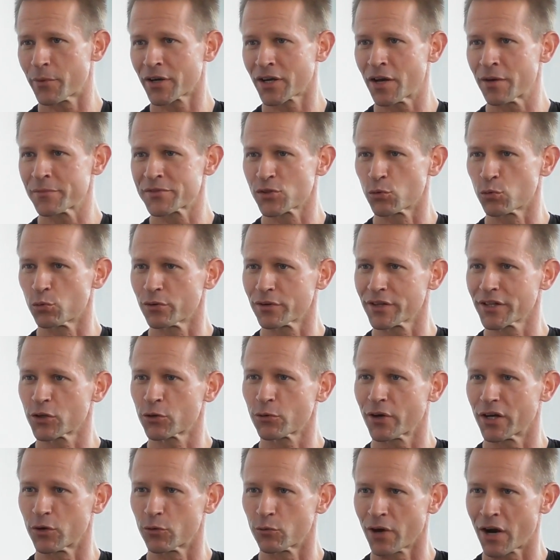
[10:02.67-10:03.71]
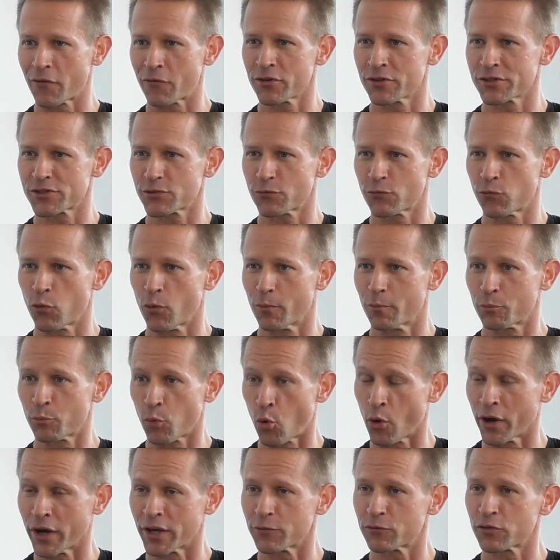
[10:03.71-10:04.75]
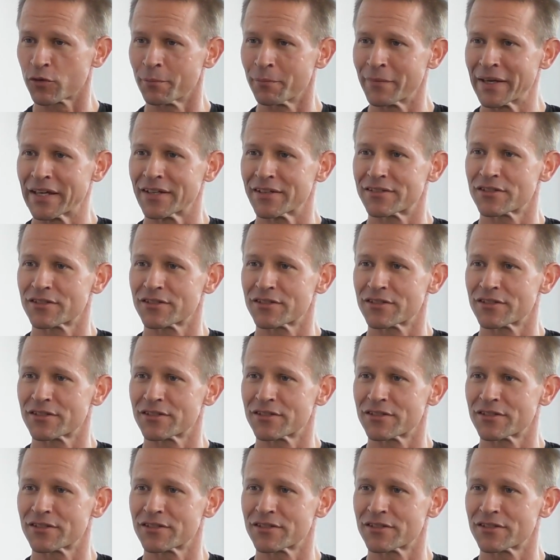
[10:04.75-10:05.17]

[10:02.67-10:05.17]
becomes a really great reference point for me